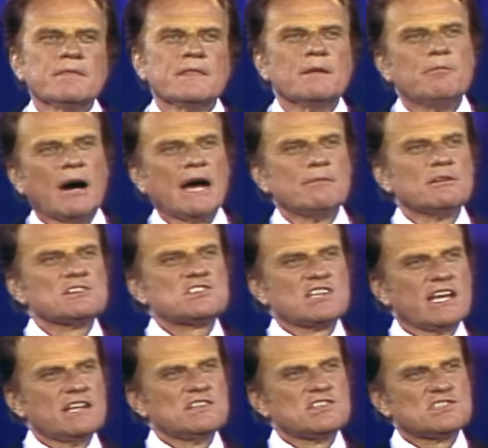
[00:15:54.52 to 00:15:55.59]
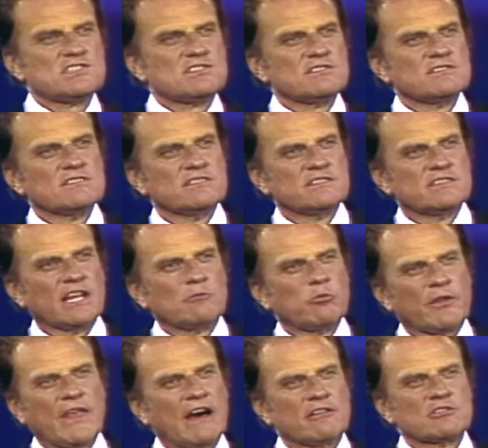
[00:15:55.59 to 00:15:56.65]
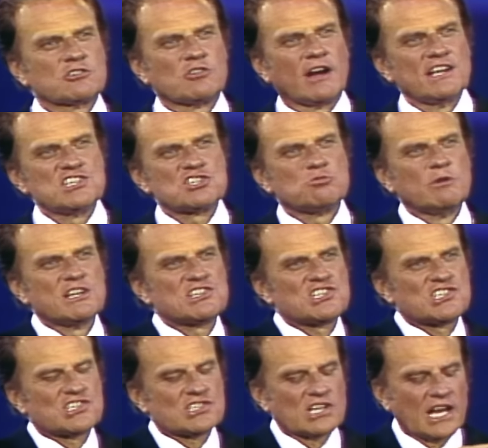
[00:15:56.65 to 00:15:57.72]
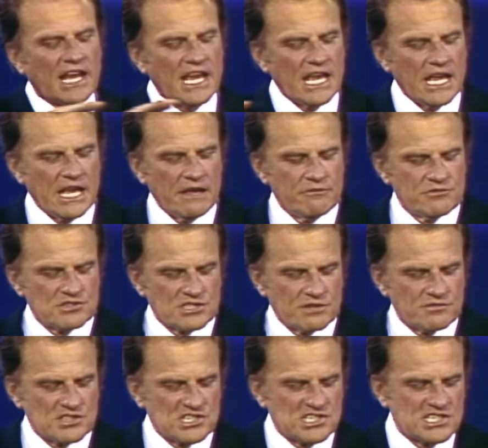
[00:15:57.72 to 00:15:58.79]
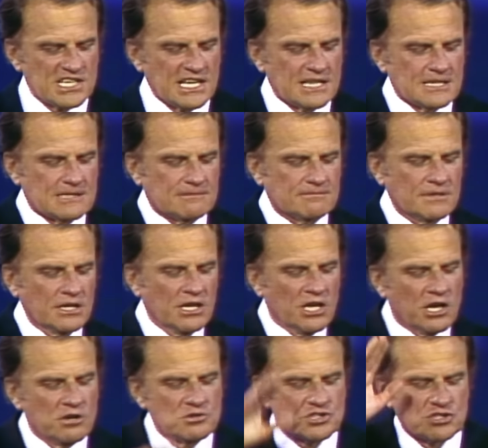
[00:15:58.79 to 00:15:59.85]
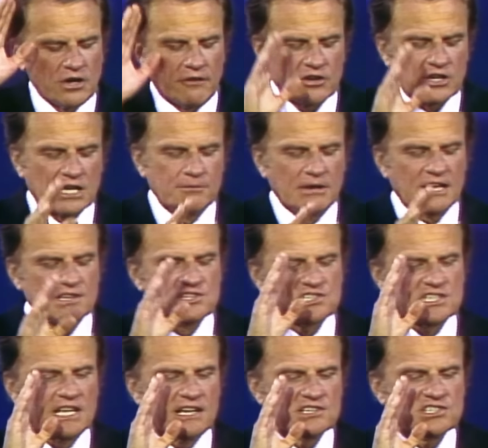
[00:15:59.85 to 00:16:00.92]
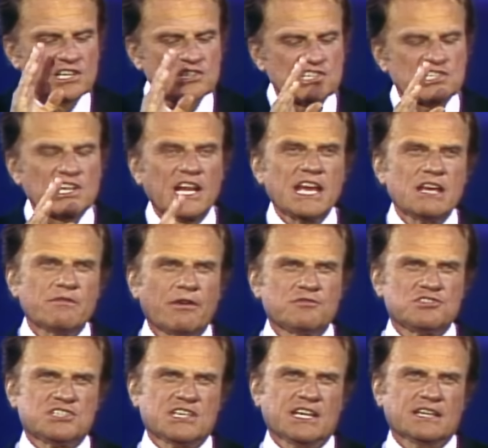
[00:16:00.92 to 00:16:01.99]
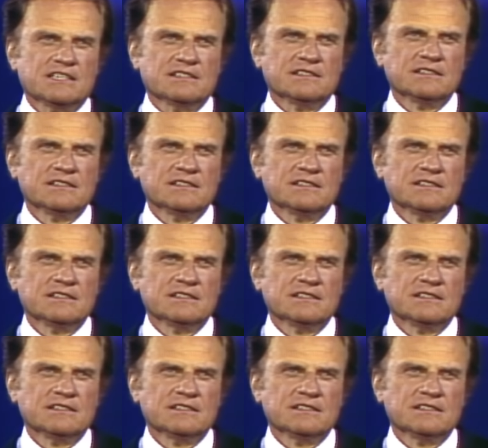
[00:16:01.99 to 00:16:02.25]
The Bible says that without Christ we're slaves of sin. Whosoever committeth sin is the slave of sin.